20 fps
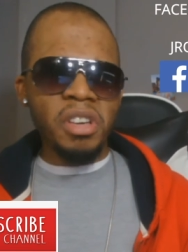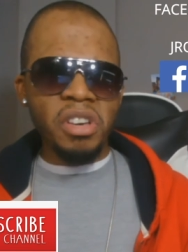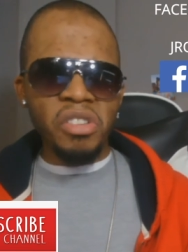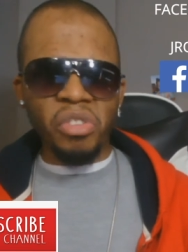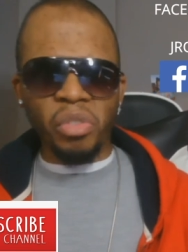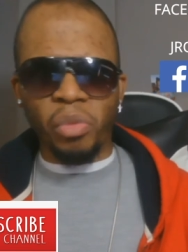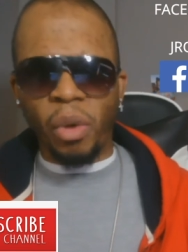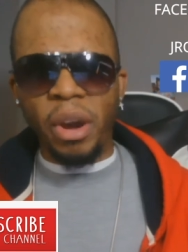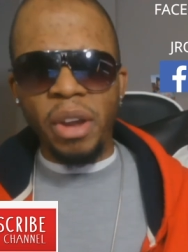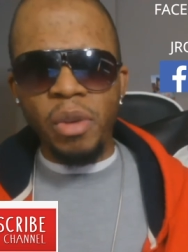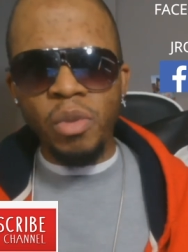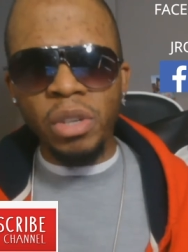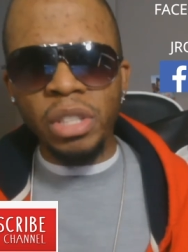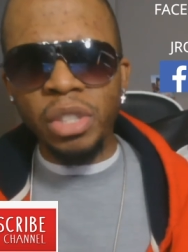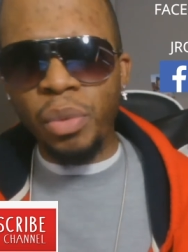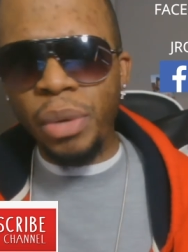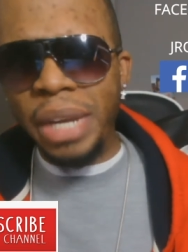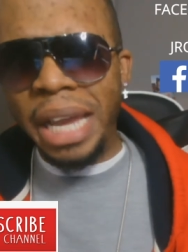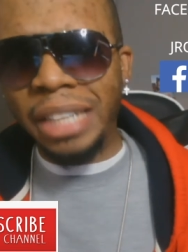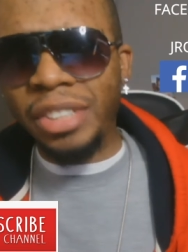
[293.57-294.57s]
the great
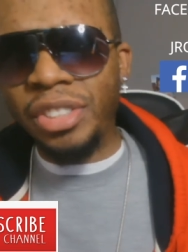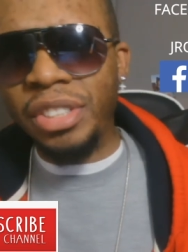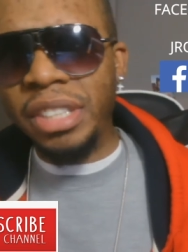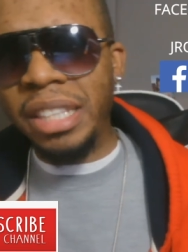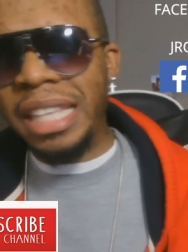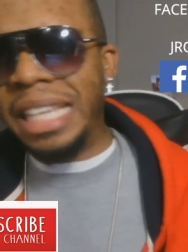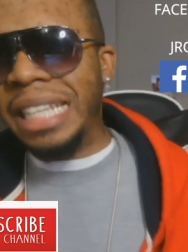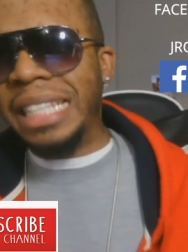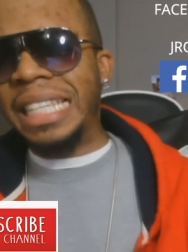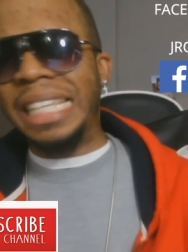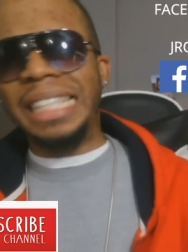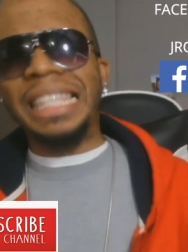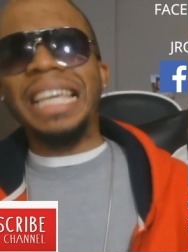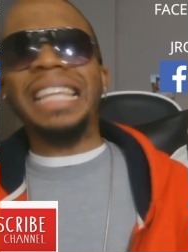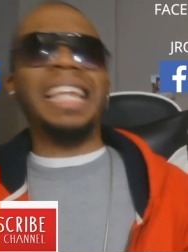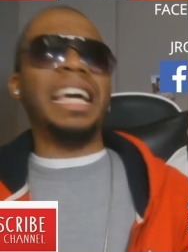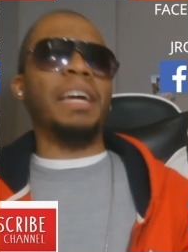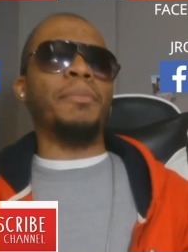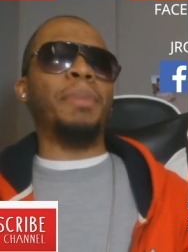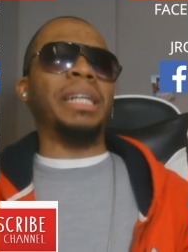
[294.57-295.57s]
one's reaction to this. Hit
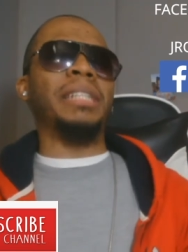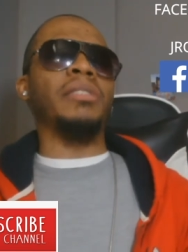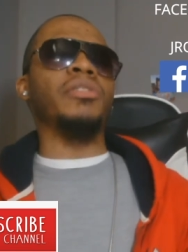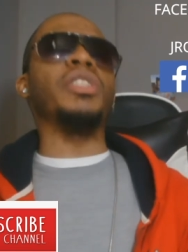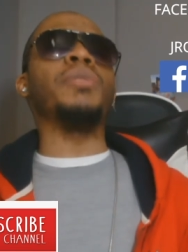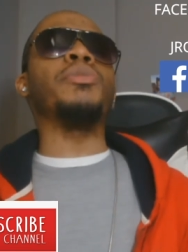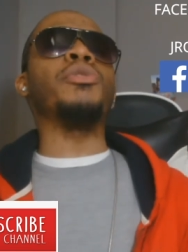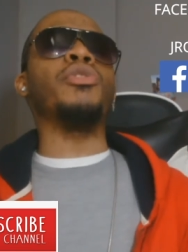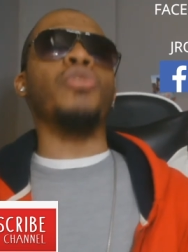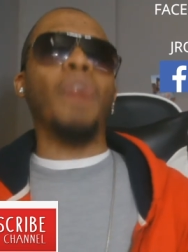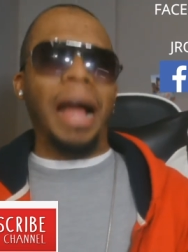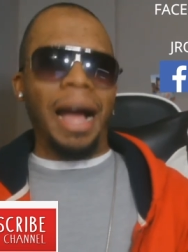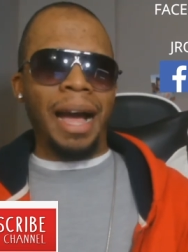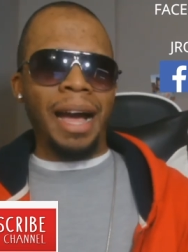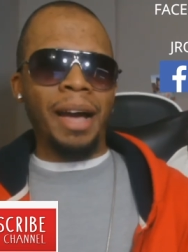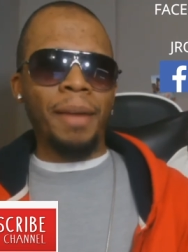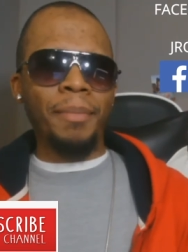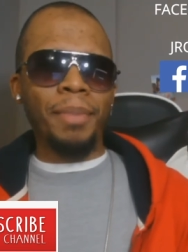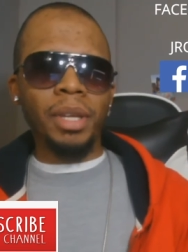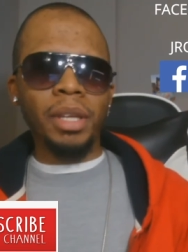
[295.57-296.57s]
that like button, subscribe,
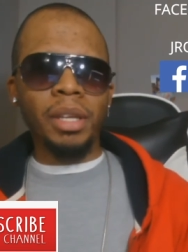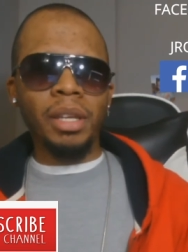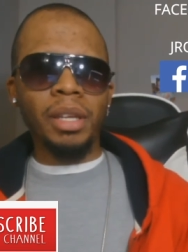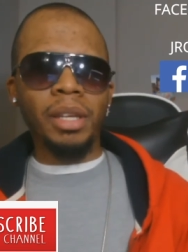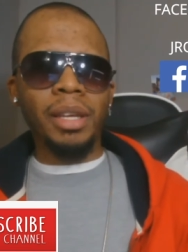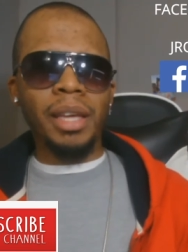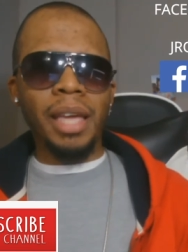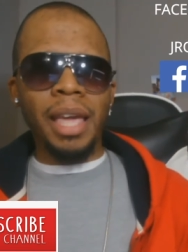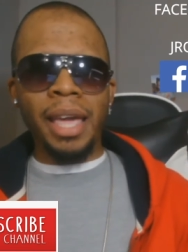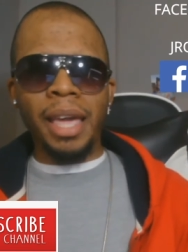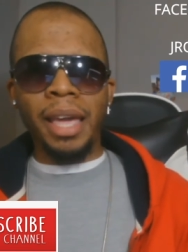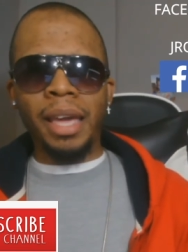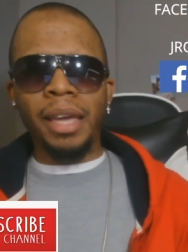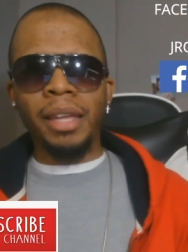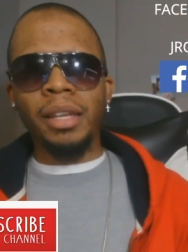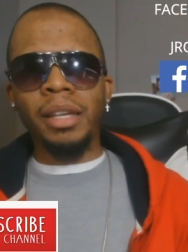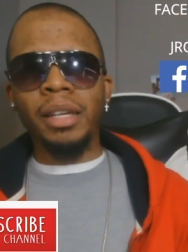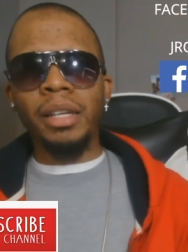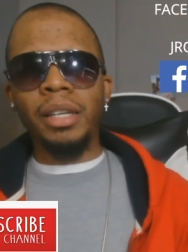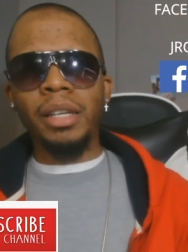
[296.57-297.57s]

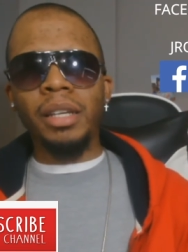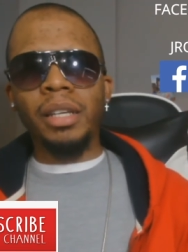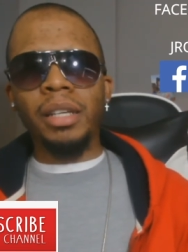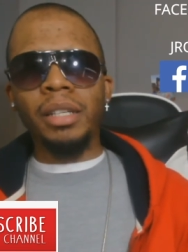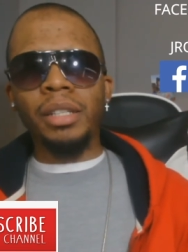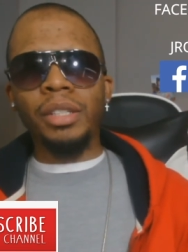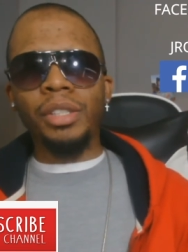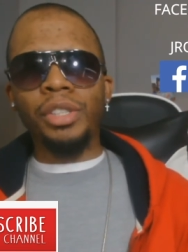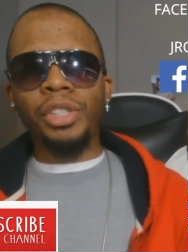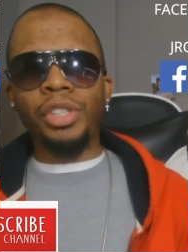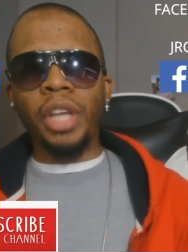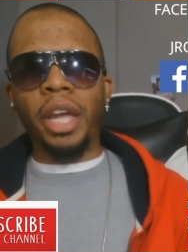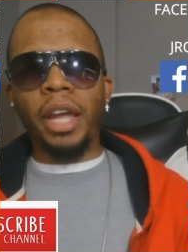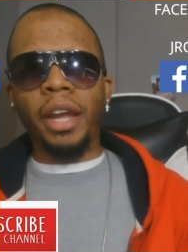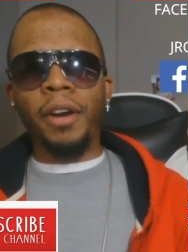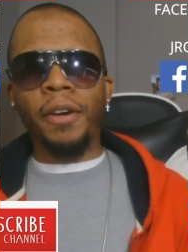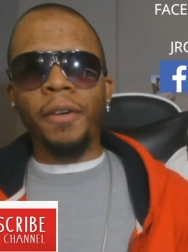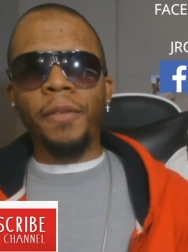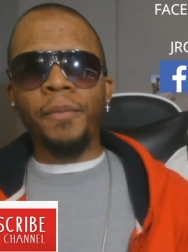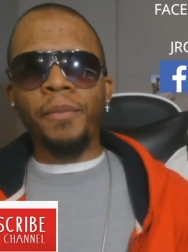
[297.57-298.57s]
and
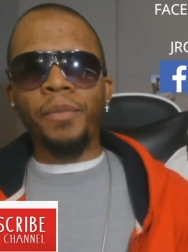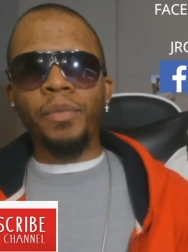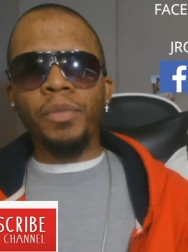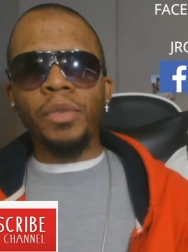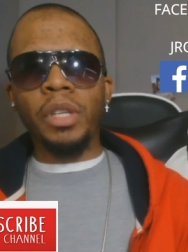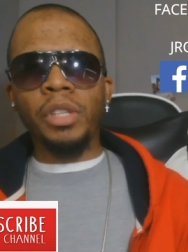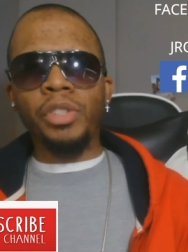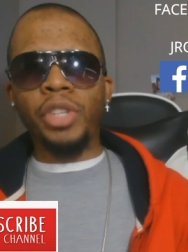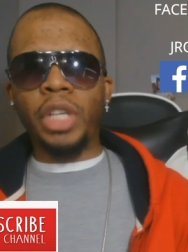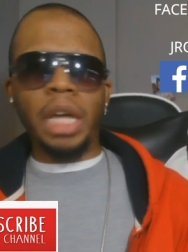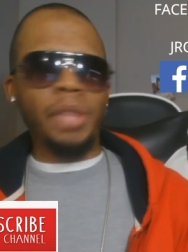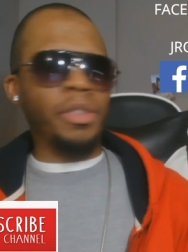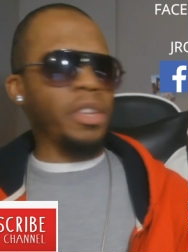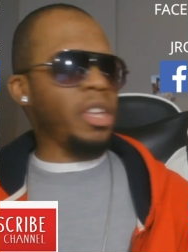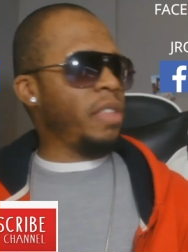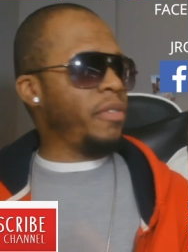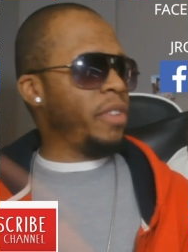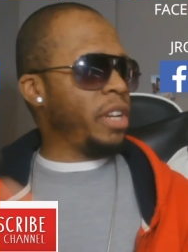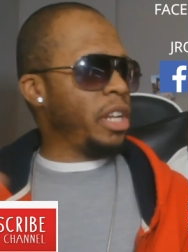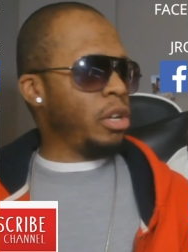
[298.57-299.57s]
share. Check out the
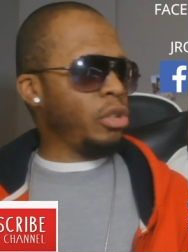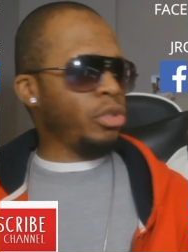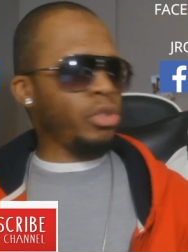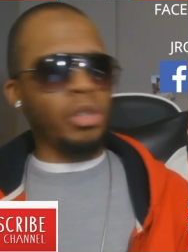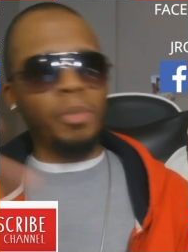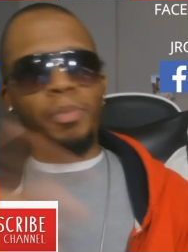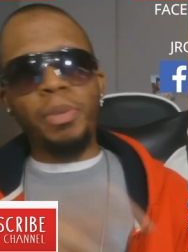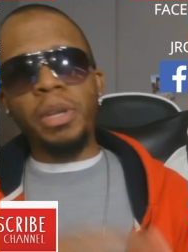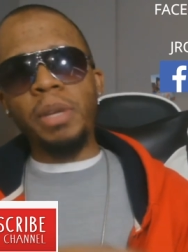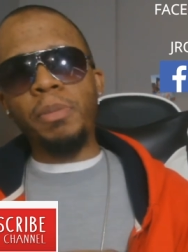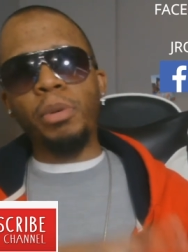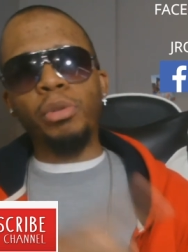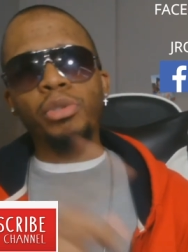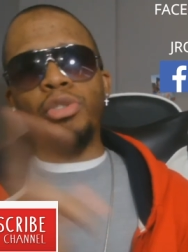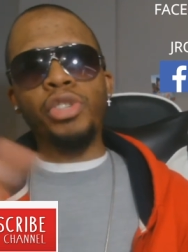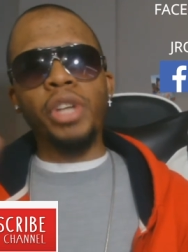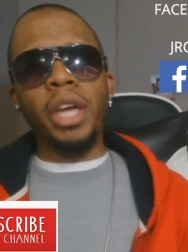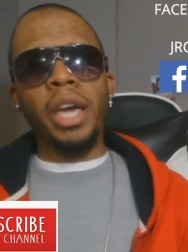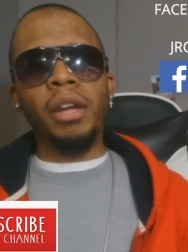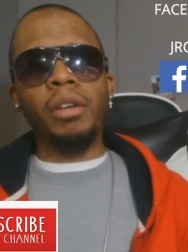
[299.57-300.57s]
other videos on the
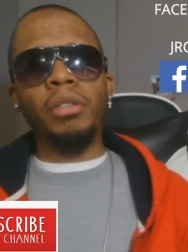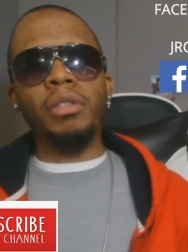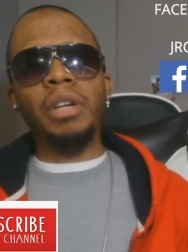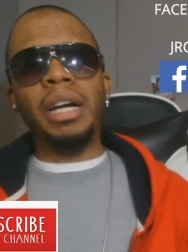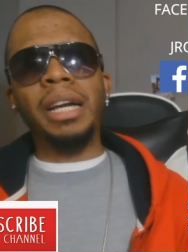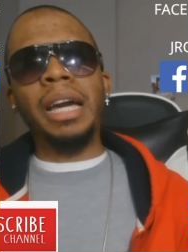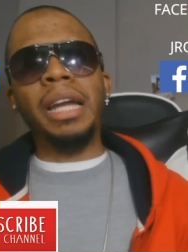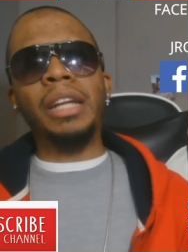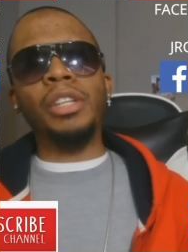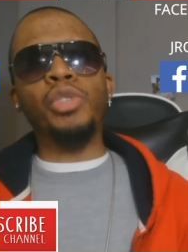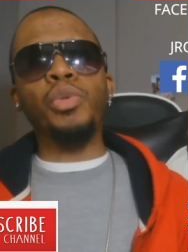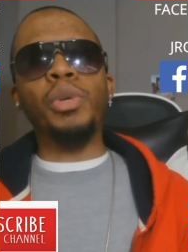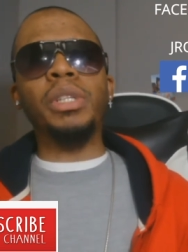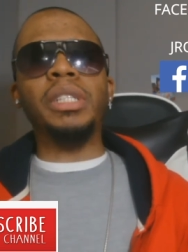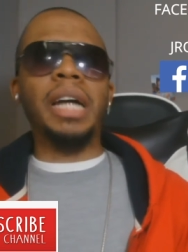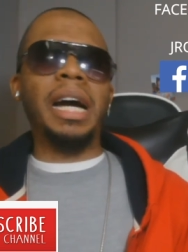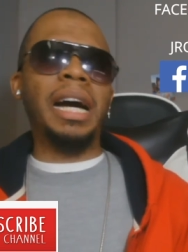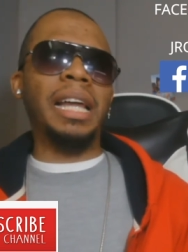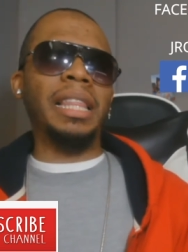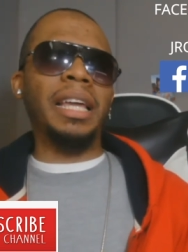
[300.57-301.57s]
People's channel. I got a
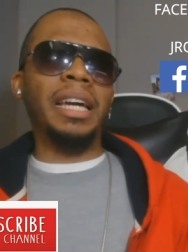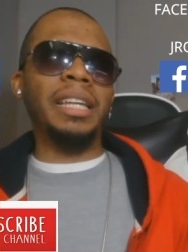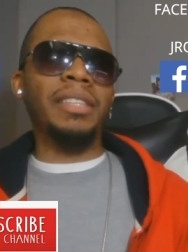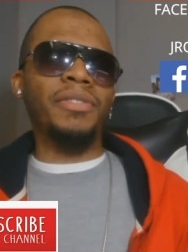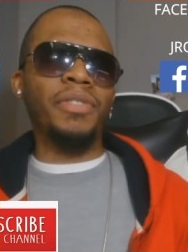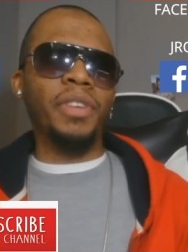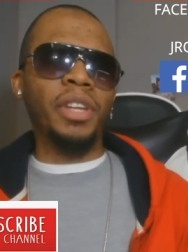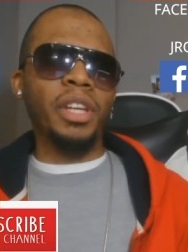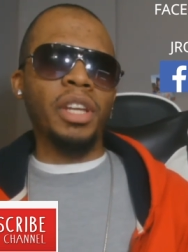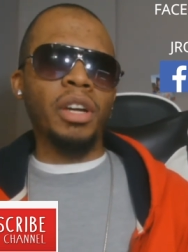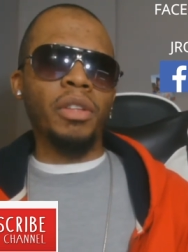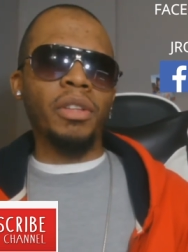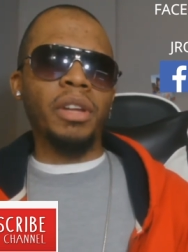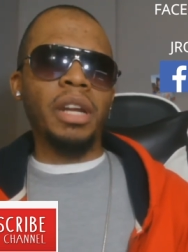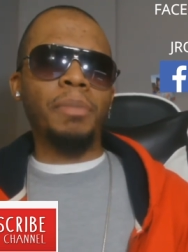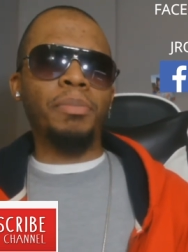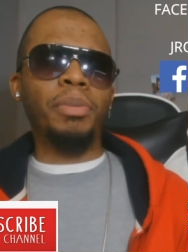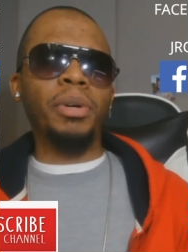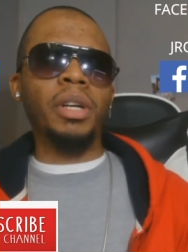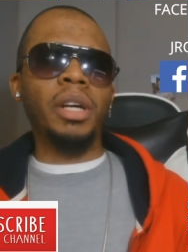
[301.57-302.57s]
Twitch highlight video that
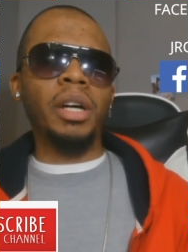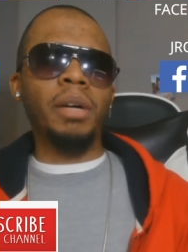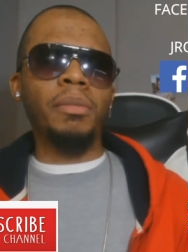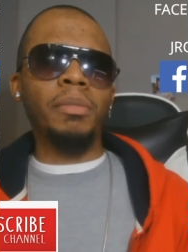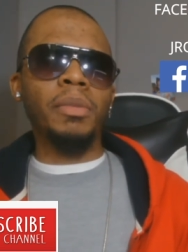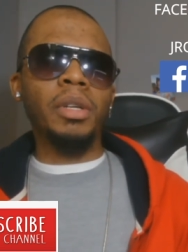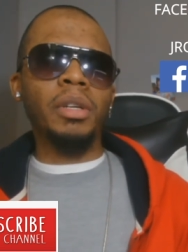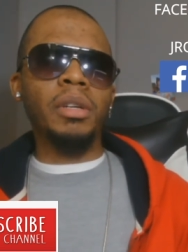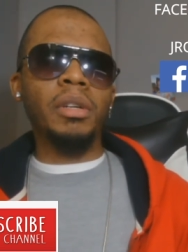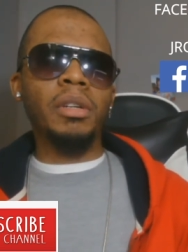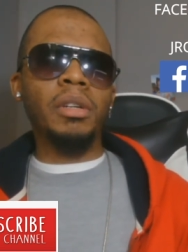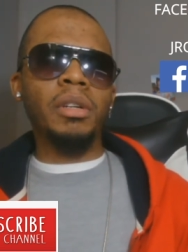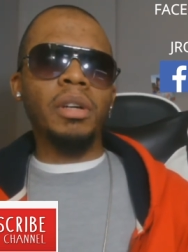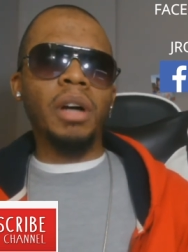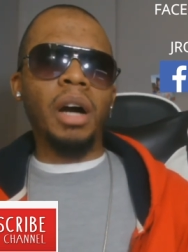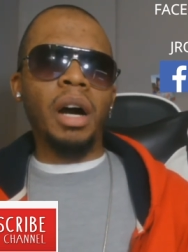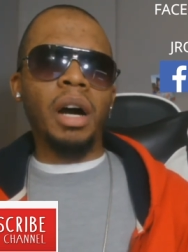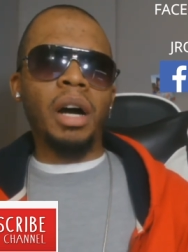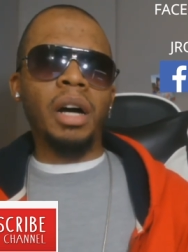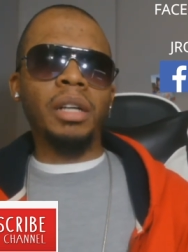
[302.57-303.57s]
I put up.
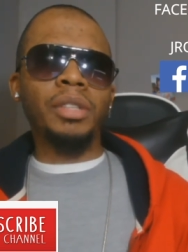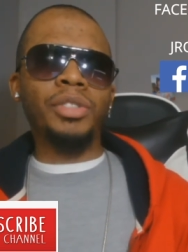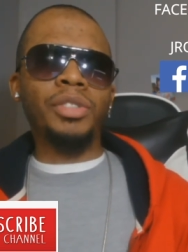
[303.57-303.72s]
Uh,